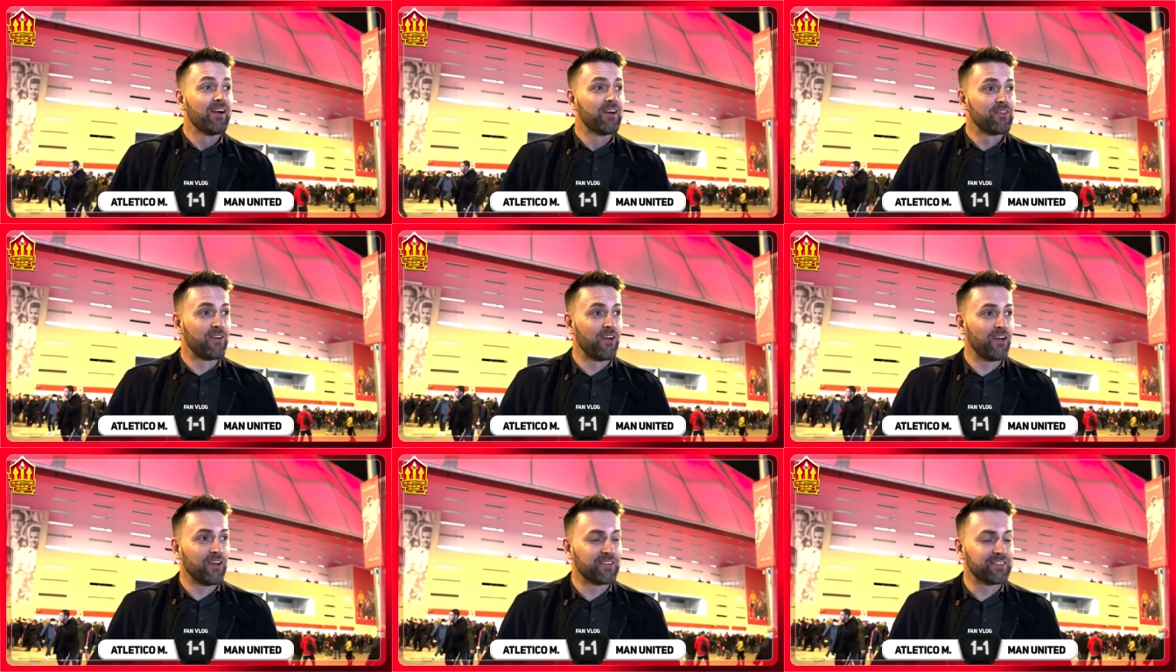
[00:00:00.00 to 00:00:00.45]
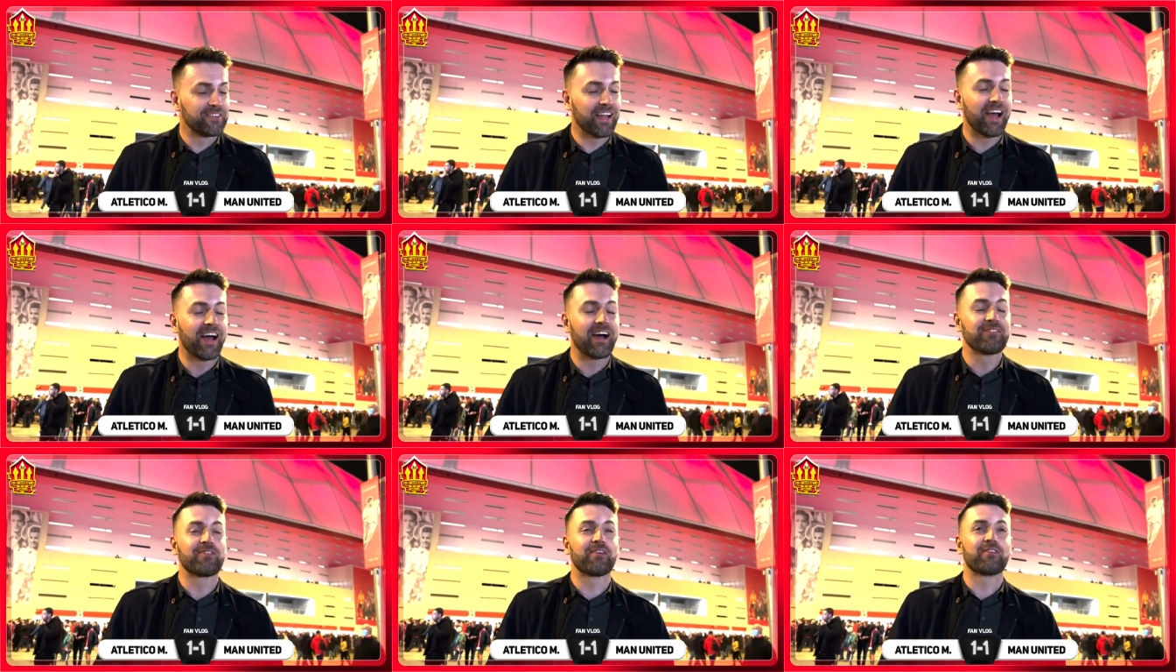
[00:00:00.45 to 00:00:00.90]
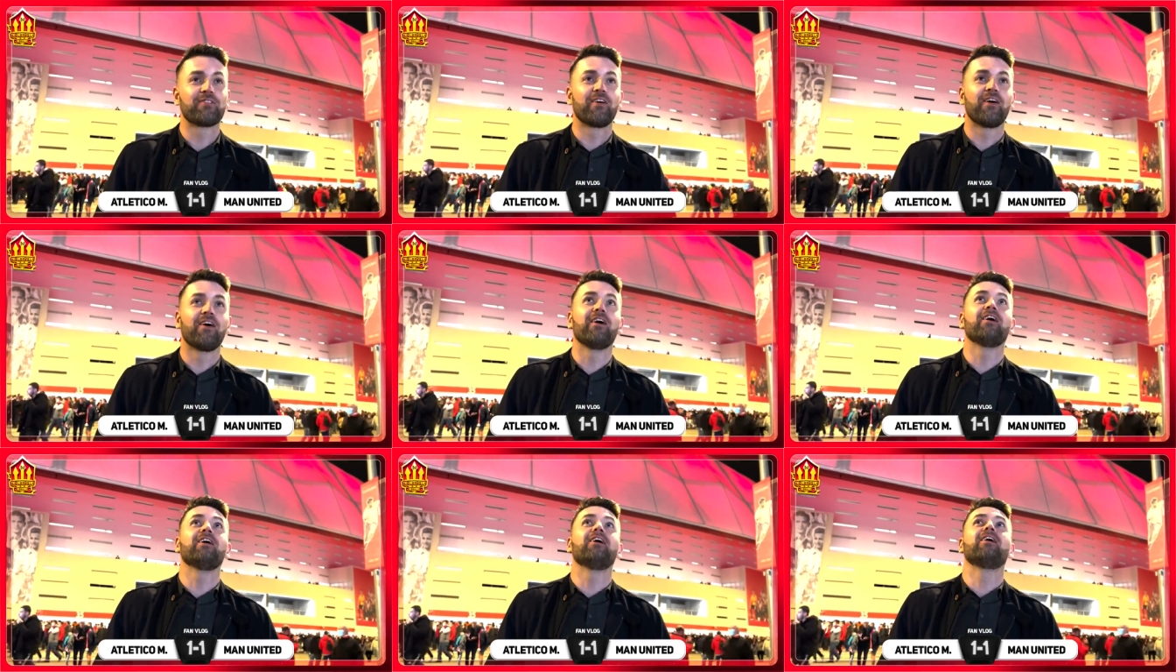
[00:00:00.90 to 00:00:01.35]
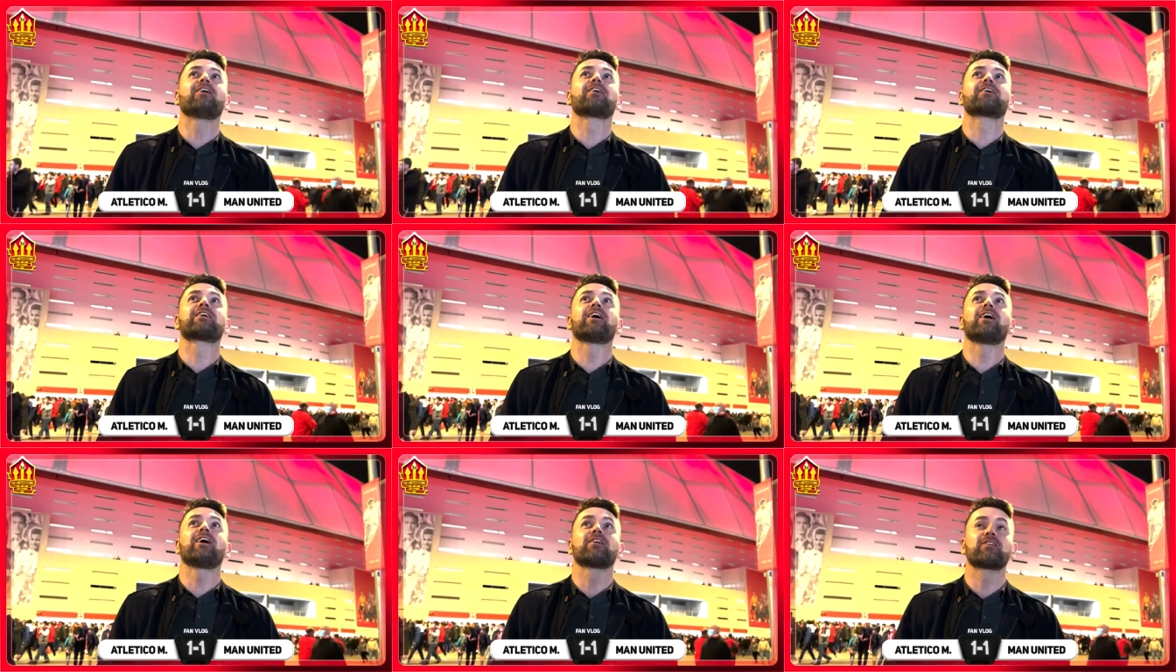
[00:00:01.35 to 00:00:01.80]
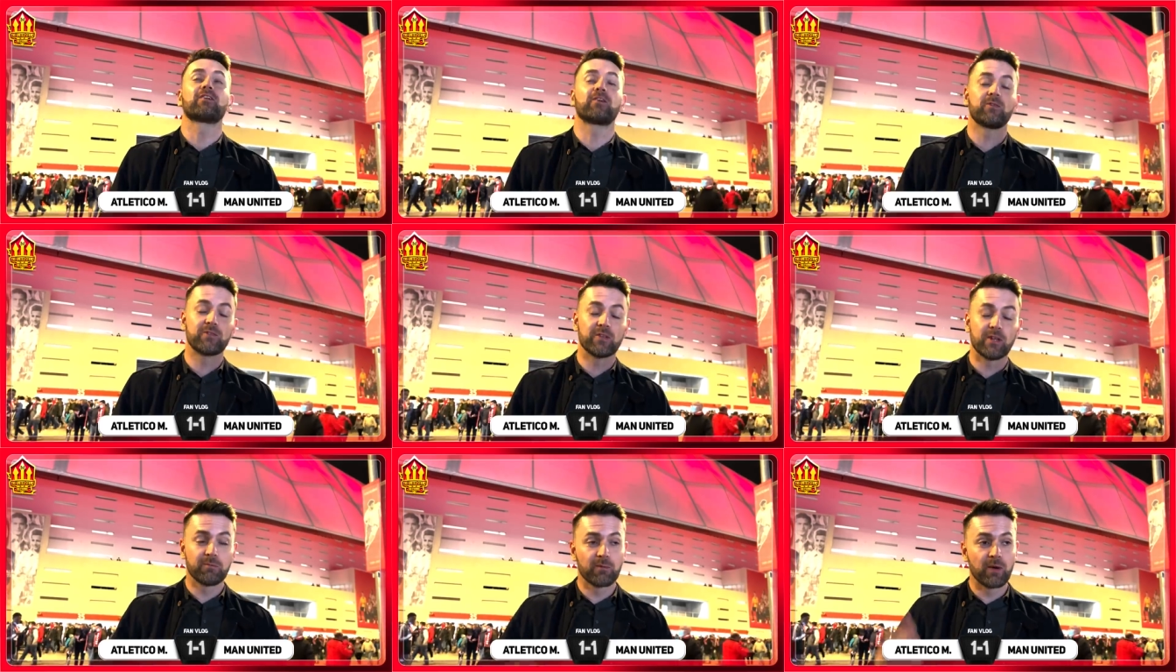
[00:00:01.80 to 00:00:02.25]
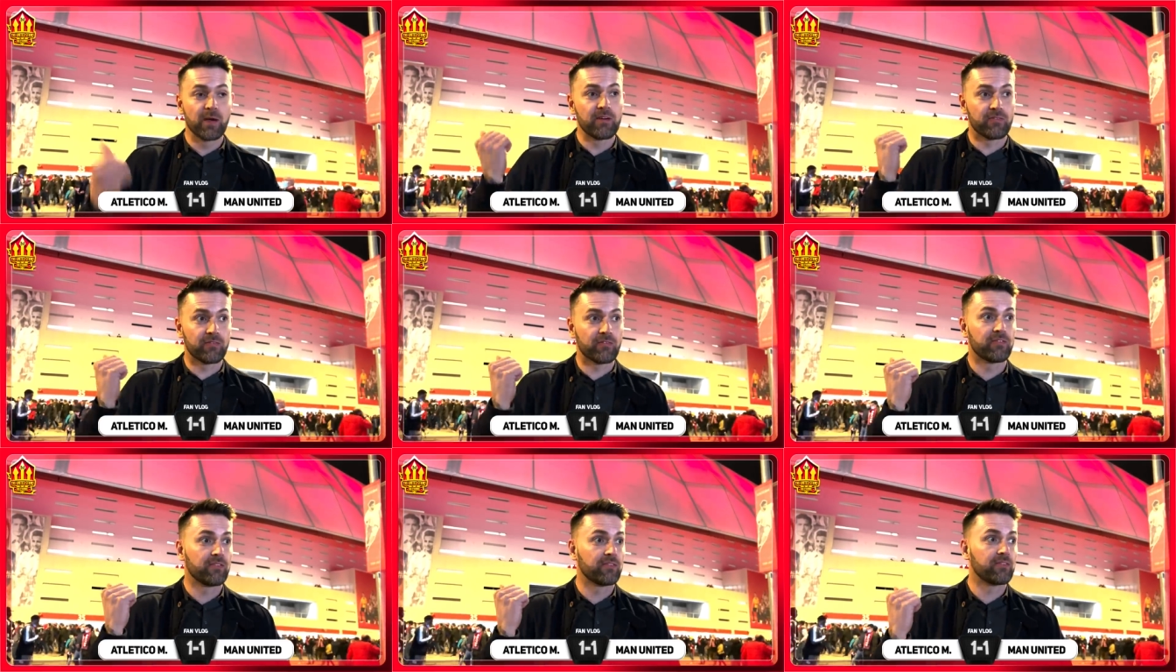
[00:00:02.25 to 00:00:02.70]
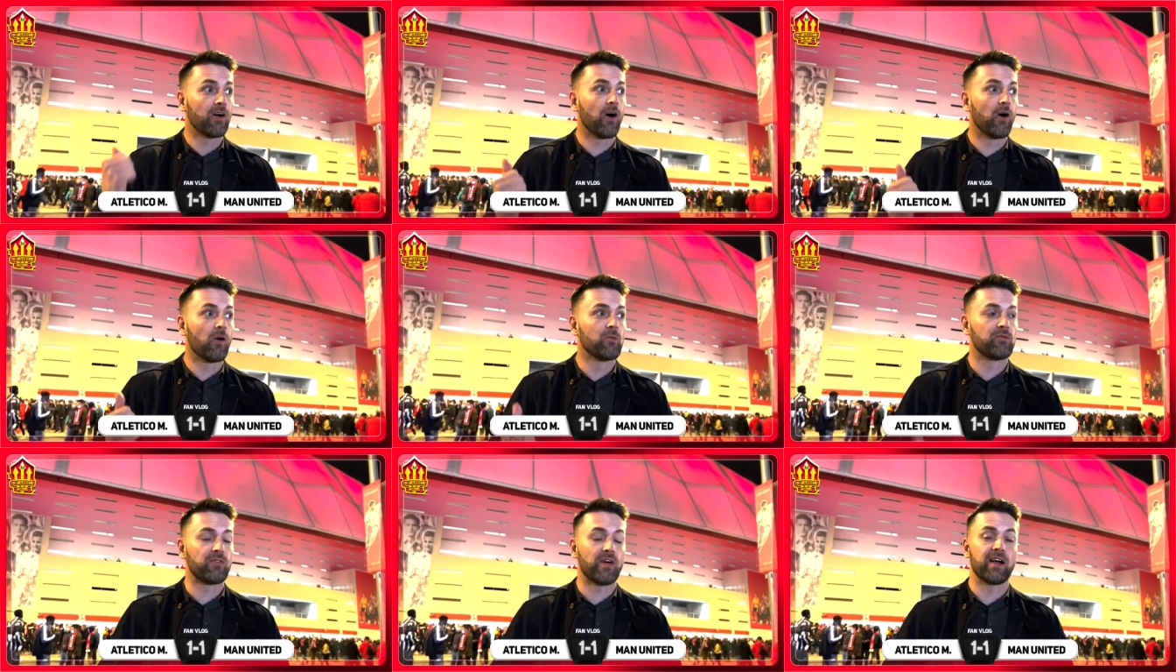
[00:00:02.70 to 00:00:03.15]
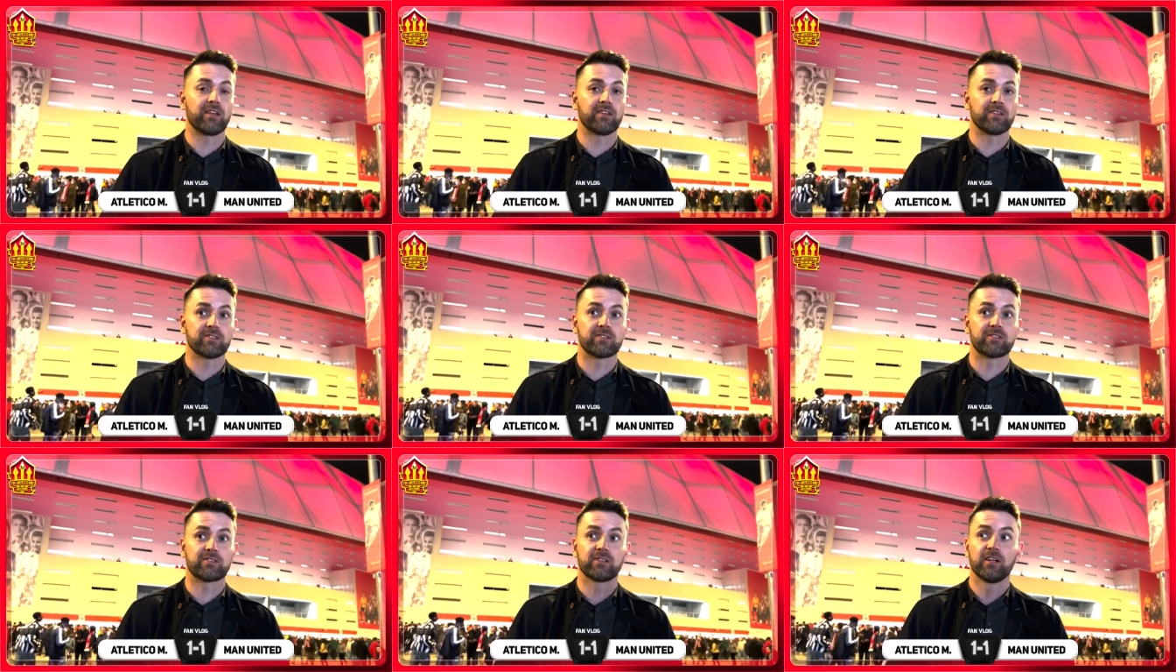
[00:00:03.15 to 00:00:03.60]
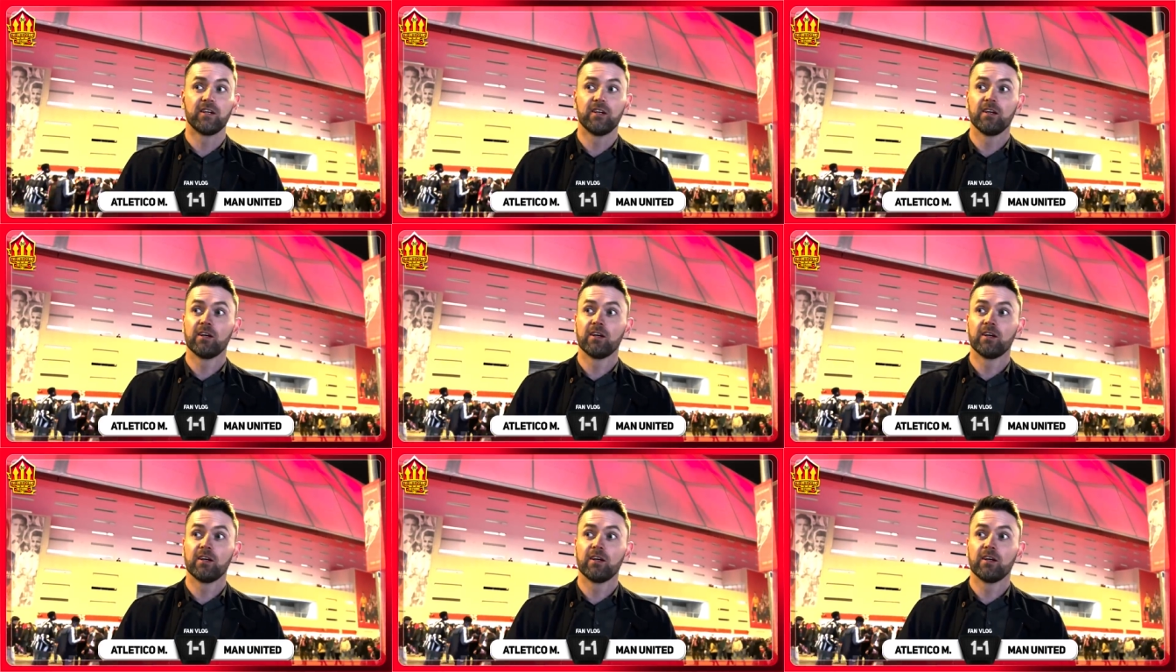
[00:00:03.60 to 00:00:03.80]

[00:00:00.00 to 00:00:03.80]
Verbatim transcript: First half I thought, oh God, I was in with the home fans.